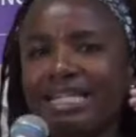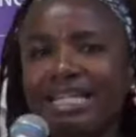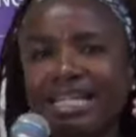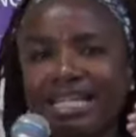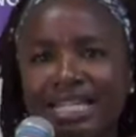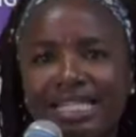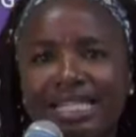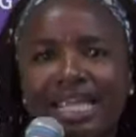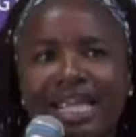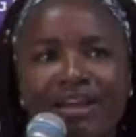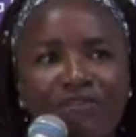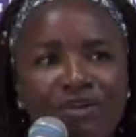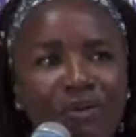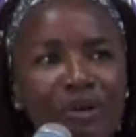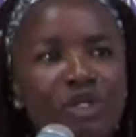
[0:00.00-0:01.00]
need
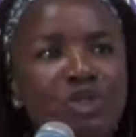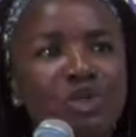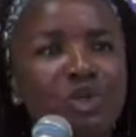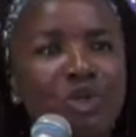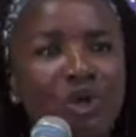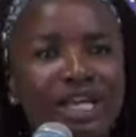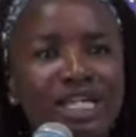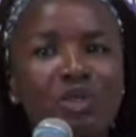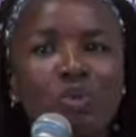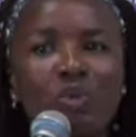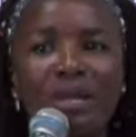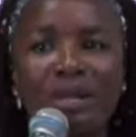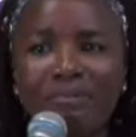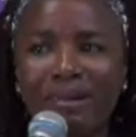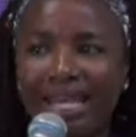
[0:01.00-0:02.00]
everyone to know that
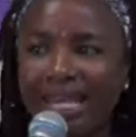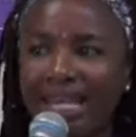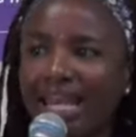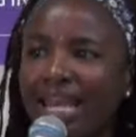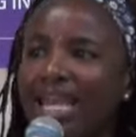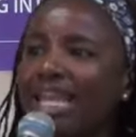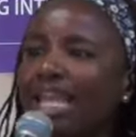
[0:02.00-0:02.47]
women